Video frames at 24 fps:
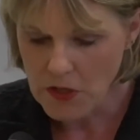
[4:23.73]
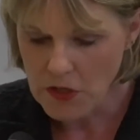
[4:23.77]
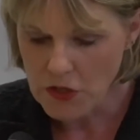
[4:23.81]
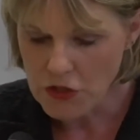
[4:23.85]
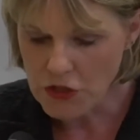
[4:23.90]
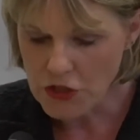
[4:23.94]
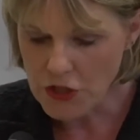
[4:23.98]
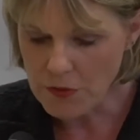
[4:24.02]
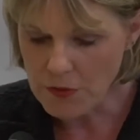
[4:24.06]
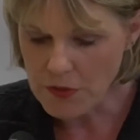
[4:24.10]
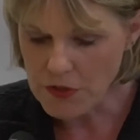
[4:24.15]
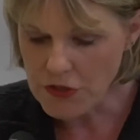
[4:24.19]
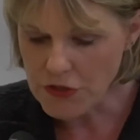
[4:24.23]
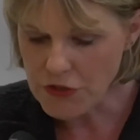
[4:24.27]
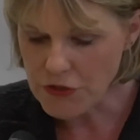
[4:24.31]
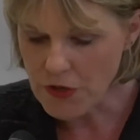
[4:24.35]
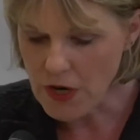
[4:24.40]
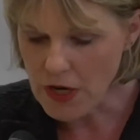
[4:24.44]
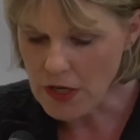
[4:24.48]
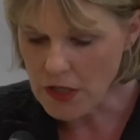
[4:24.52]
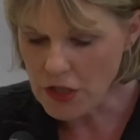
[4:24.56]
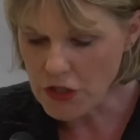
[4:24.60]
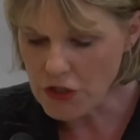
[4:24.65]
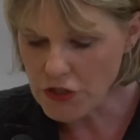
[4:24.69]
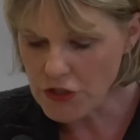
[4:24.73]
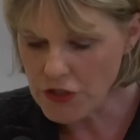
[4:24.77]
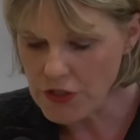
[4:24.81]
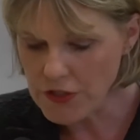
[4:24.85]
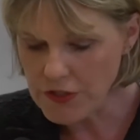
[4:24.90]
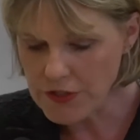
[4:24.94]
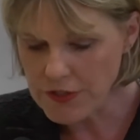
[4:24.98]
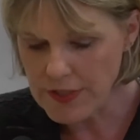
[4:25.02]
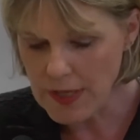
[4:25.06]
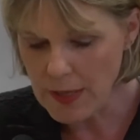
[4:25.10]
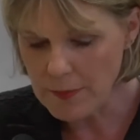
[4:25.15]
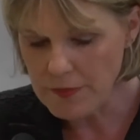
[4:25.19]
She was struck as she
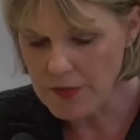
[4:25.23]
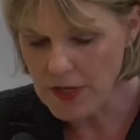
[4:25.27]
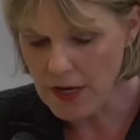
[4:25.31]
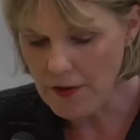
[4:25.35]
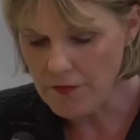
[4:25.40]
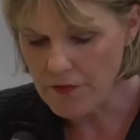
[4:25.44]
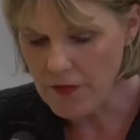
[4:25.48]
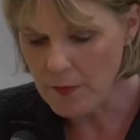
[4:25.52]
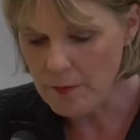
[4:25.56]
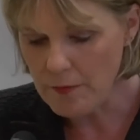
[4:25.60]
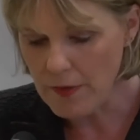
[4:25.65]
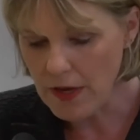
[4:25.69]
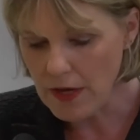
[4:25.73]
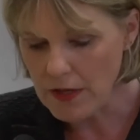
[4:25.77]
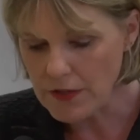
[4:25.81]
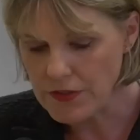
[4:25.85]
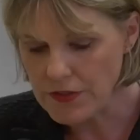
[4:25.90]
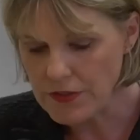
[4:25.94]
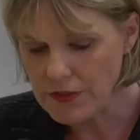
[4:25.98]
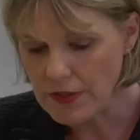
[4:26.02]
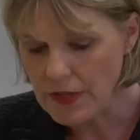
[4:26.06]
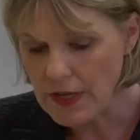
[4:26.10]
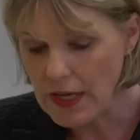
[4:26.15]
stepped off the bus